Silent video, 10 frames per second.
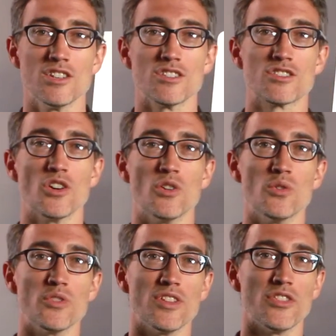
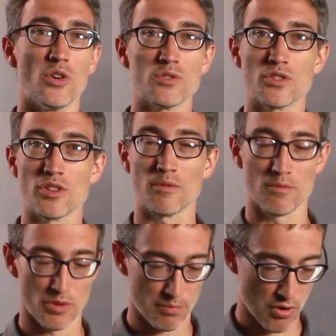So those are
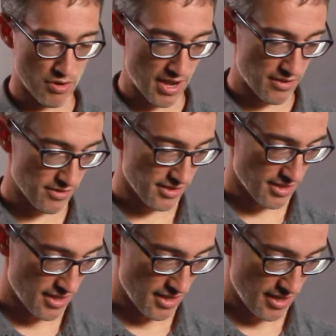the pronouns,
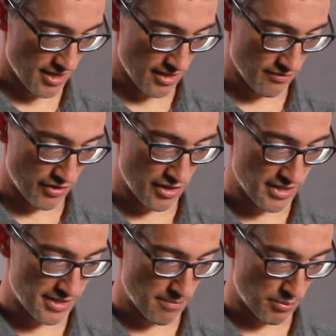very
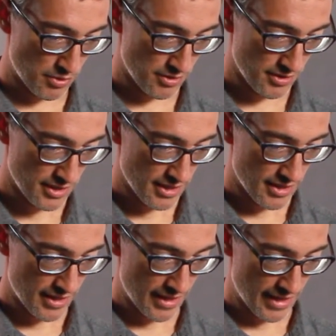simple.
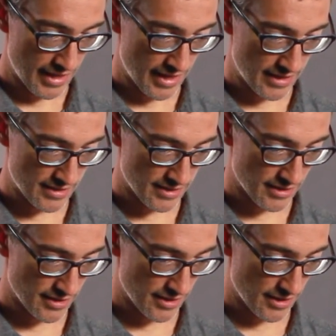And
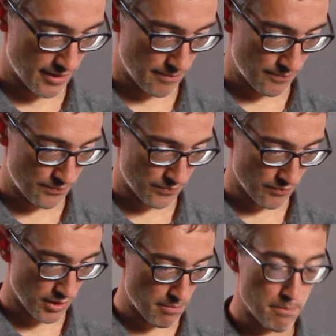
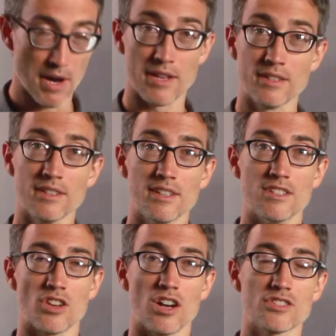mun
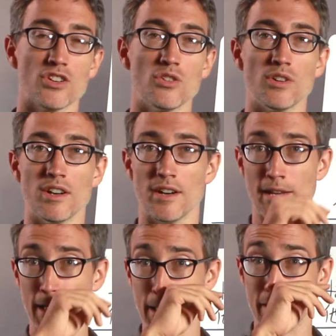is also
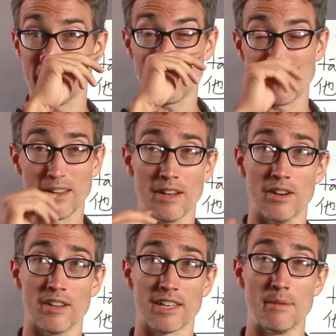
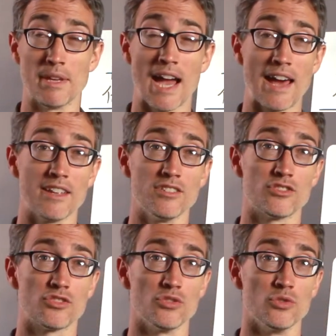can be added
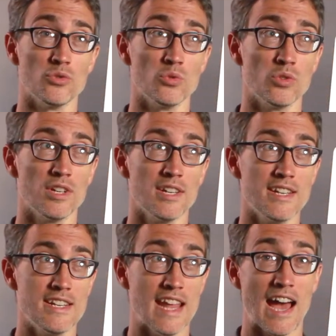to
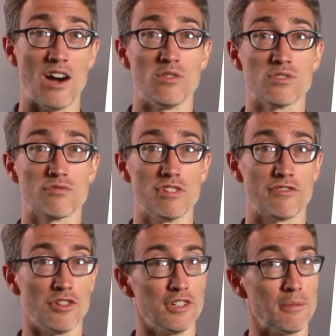nouns
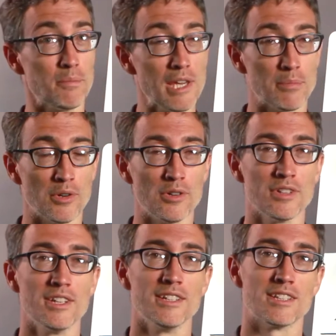referring to people
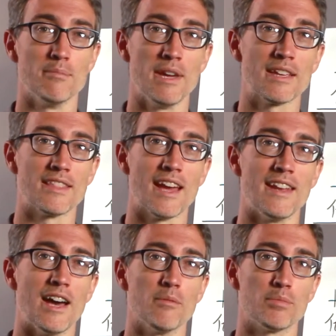to make that
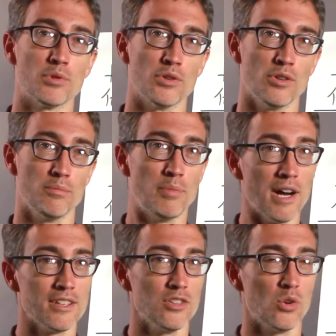noun plural,
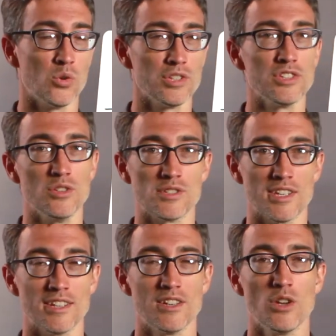but you only use
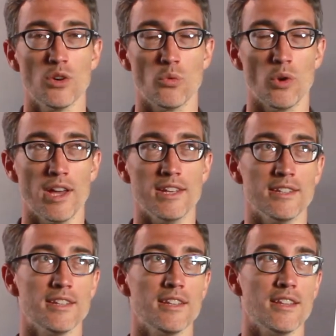it
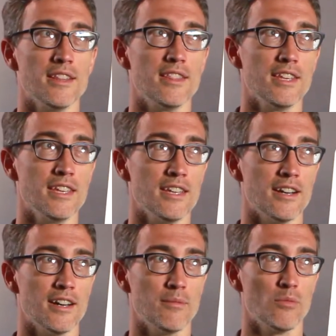when
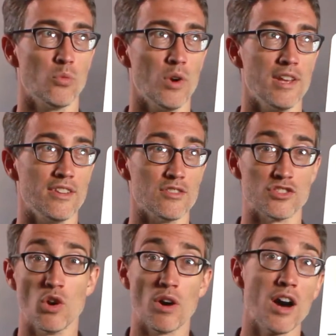there's
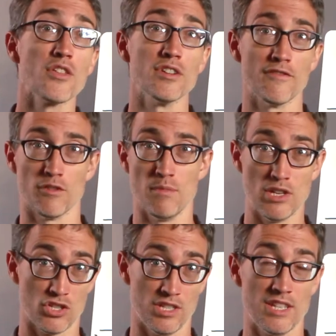no other
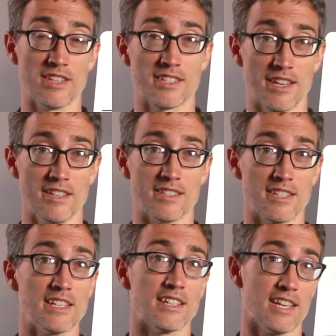information in the sentence
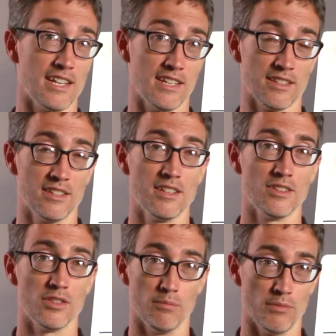indicating
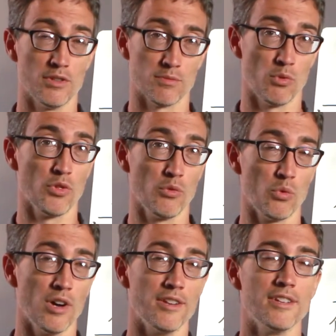that there's more than
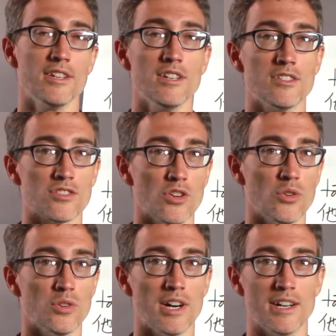one.
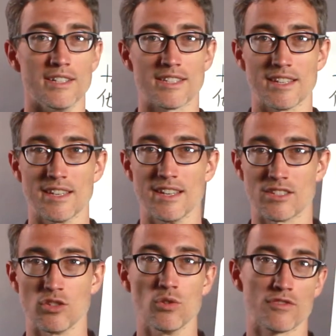So it's
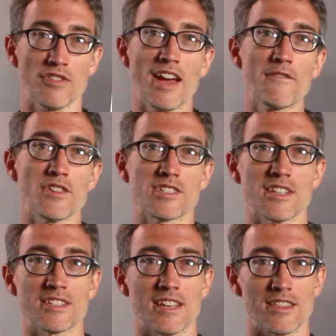used for
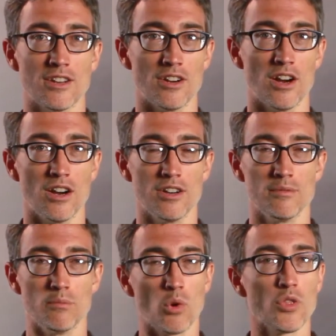emphasis that there are
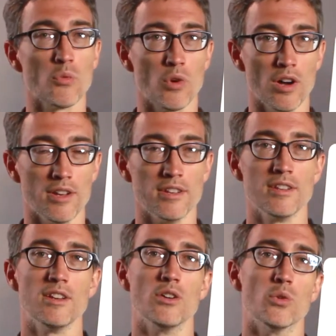more than one
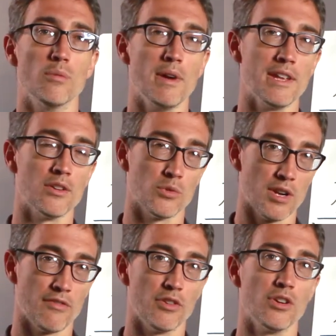or many or
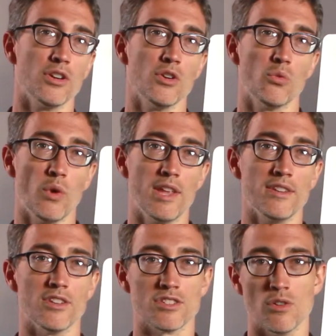whatever
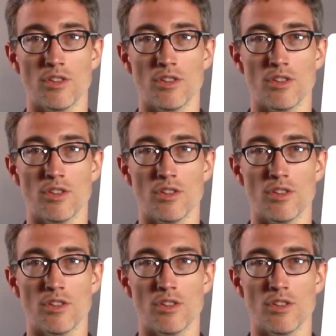when there's no